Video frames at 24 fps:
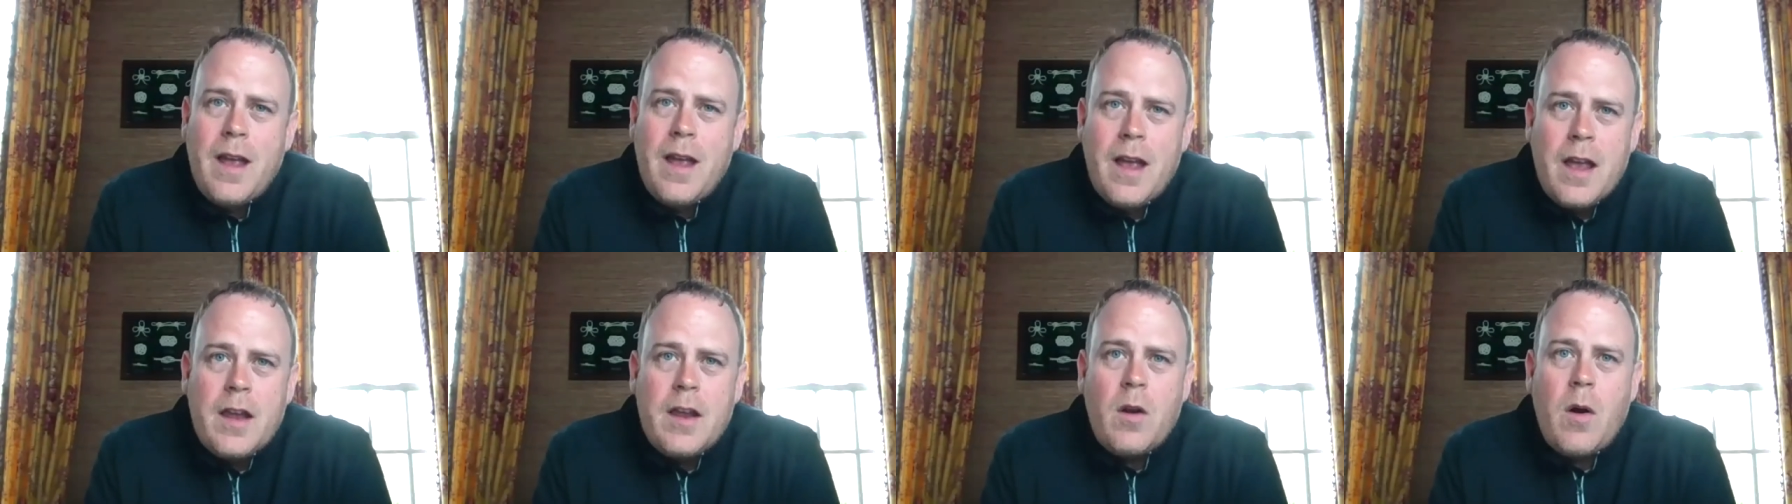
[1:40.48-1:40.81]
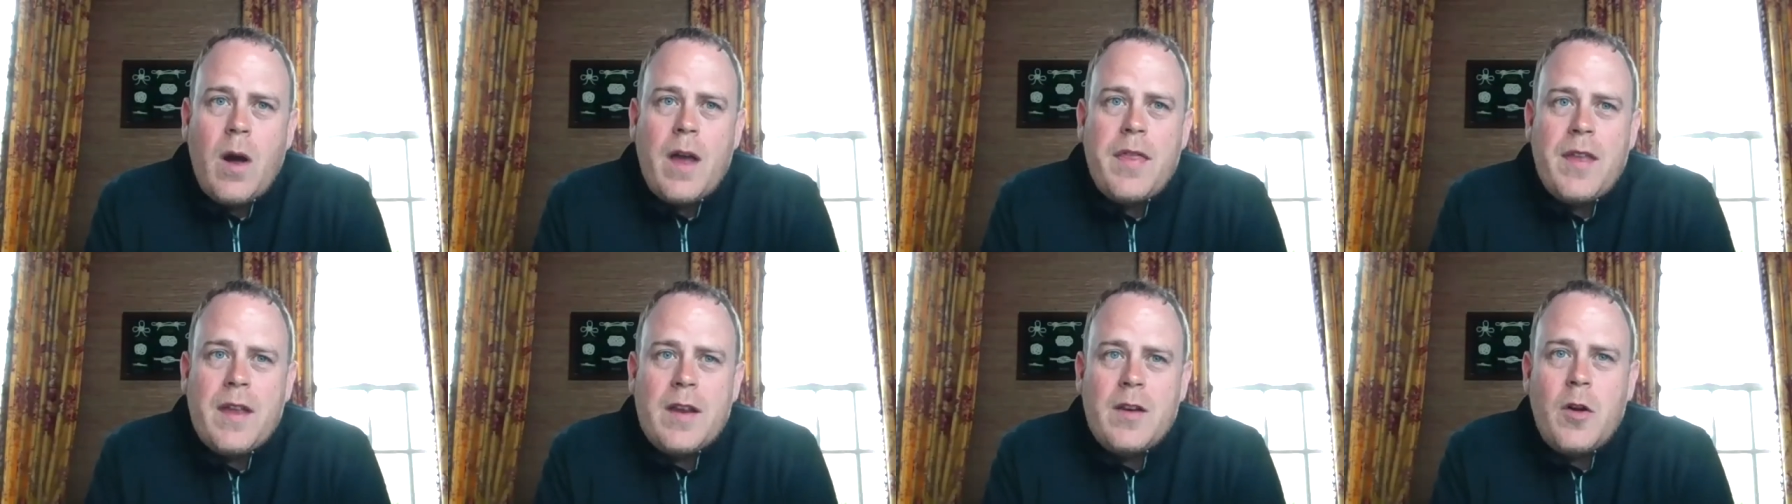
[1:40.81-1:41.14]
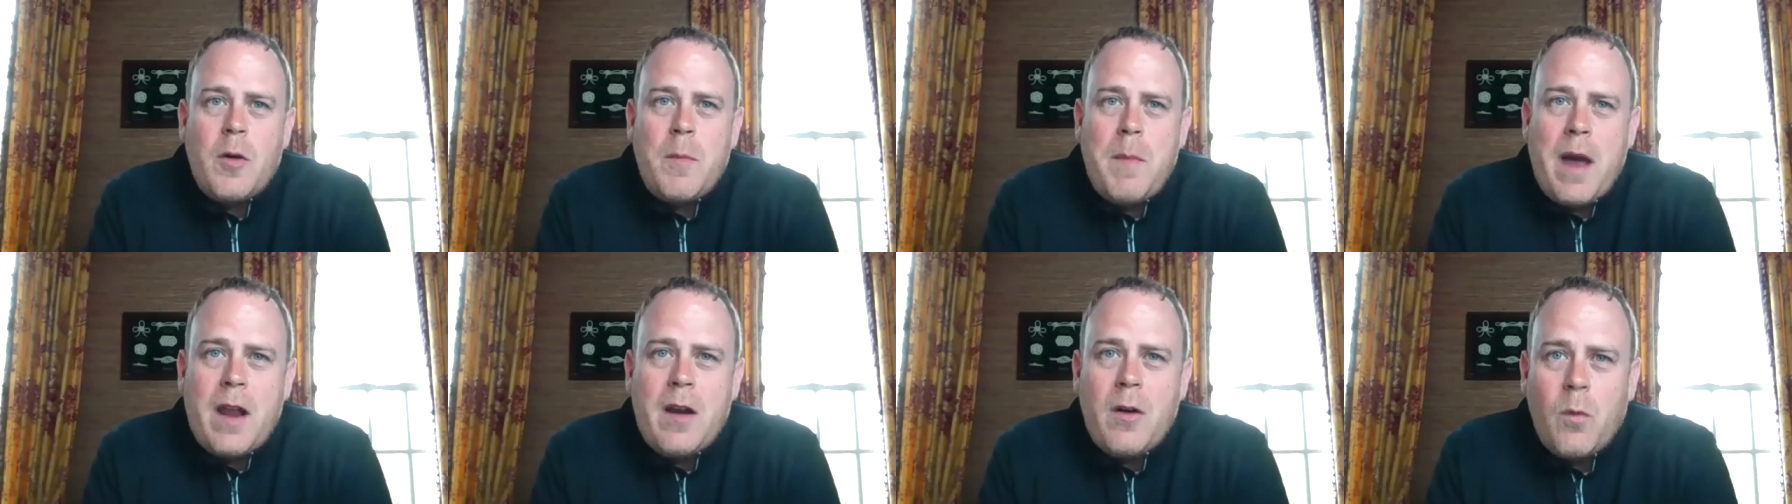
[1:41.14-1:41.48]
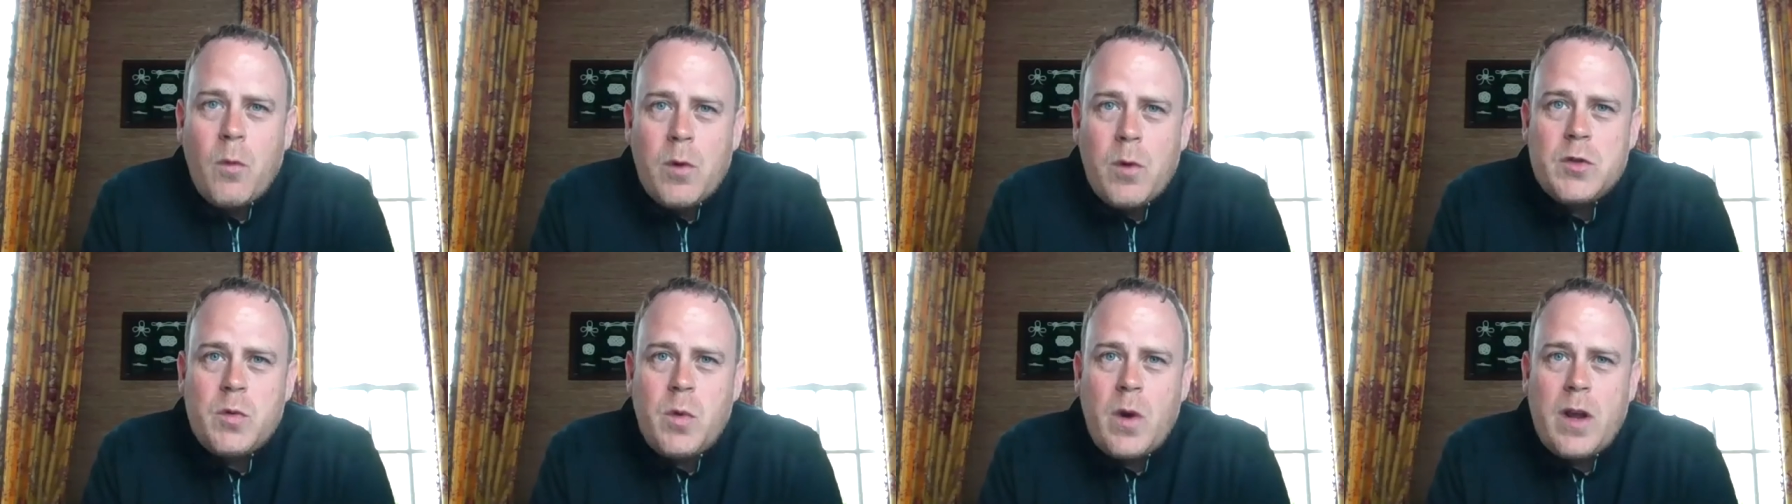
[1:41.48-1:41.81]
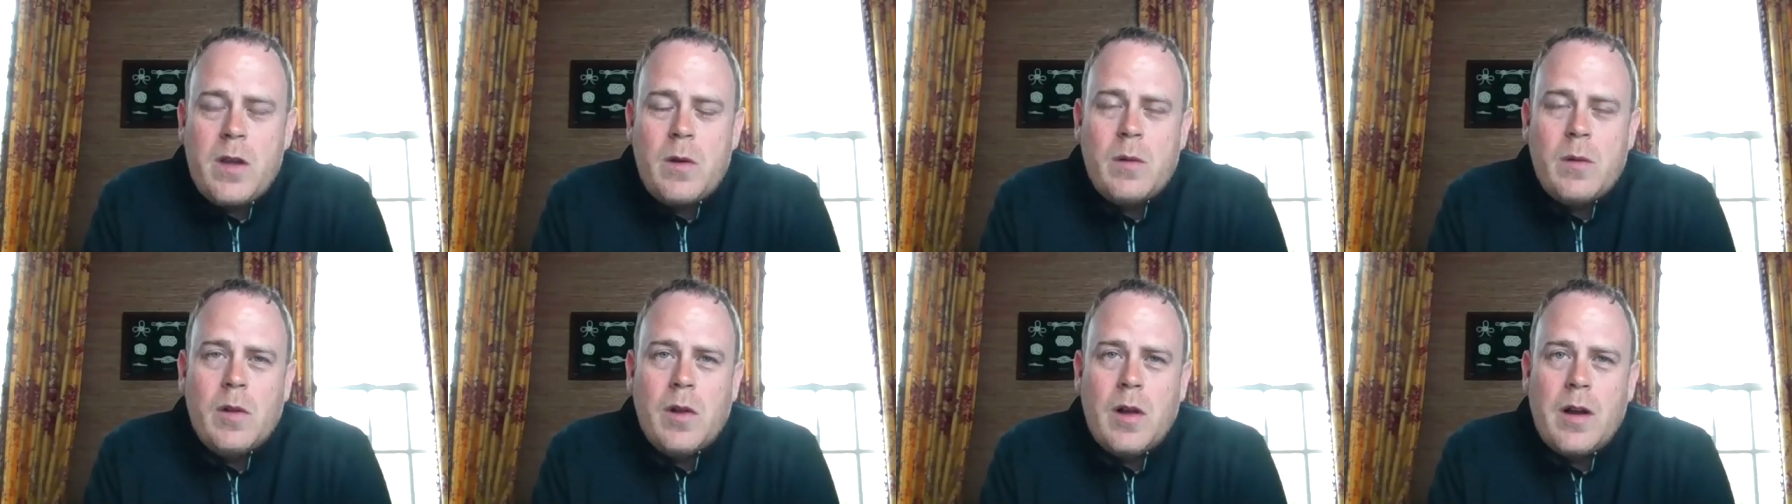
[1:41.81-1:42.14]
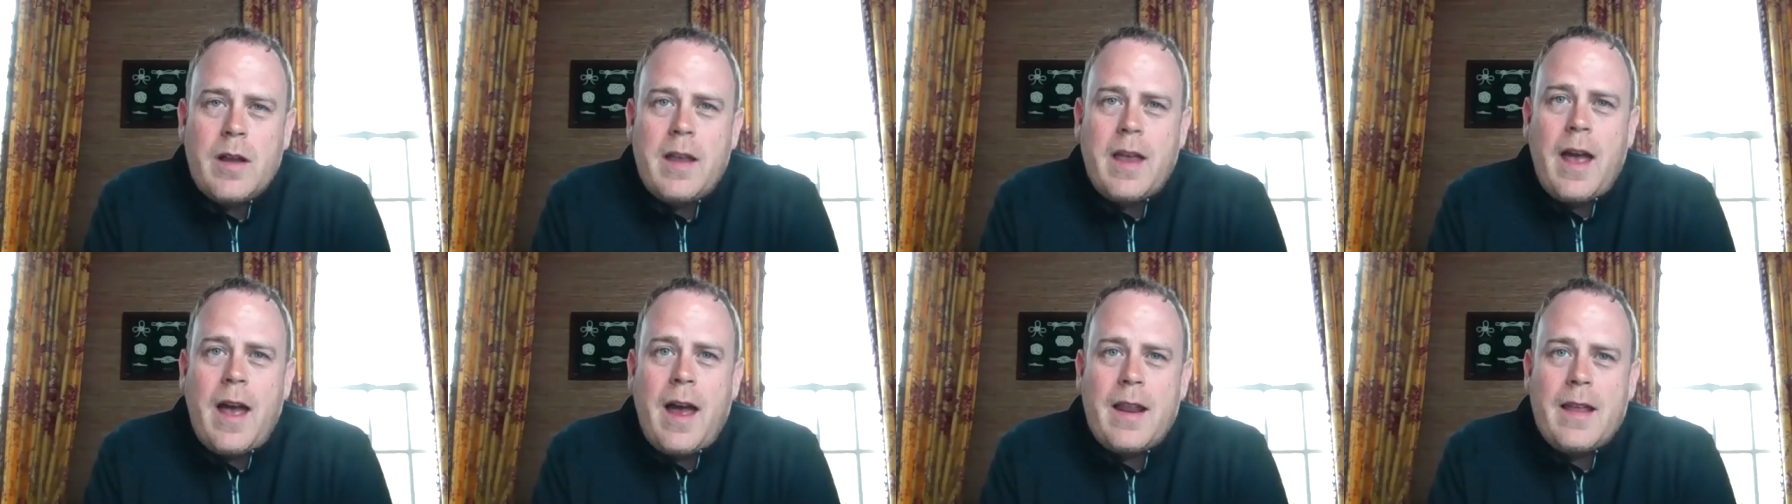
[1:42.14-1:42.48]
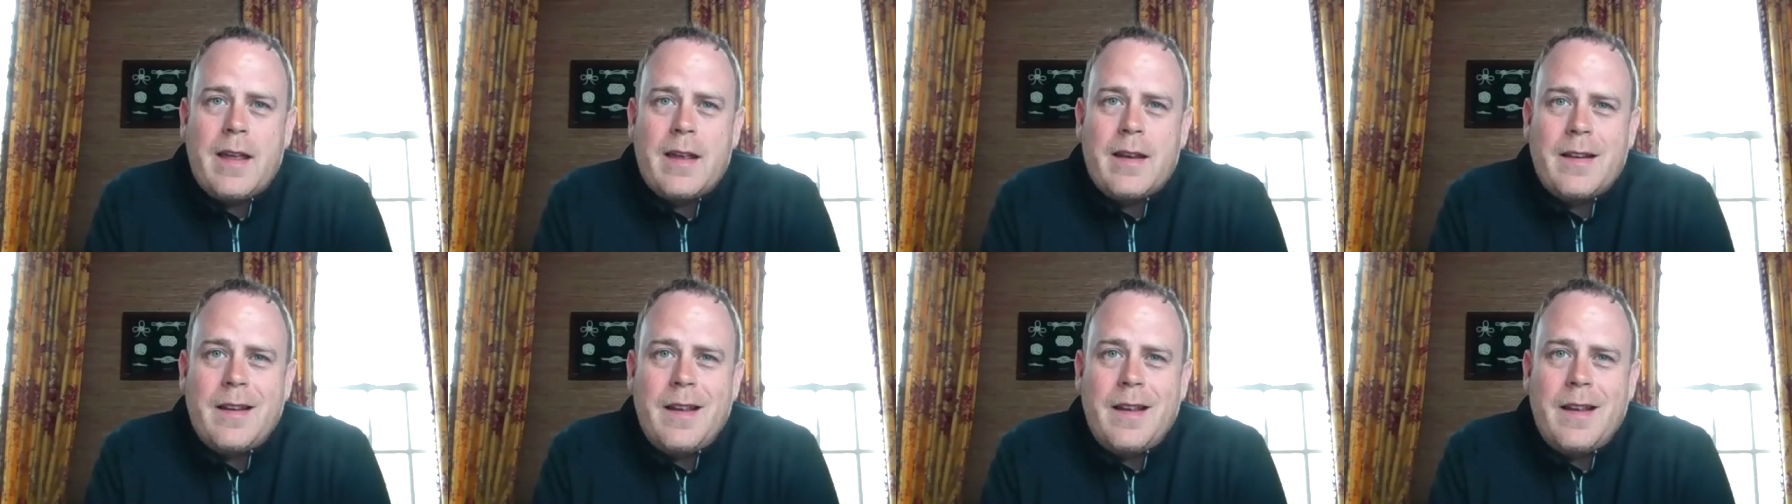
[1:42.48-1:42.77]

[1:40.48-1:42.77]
you know, I think no matter which way you look at it,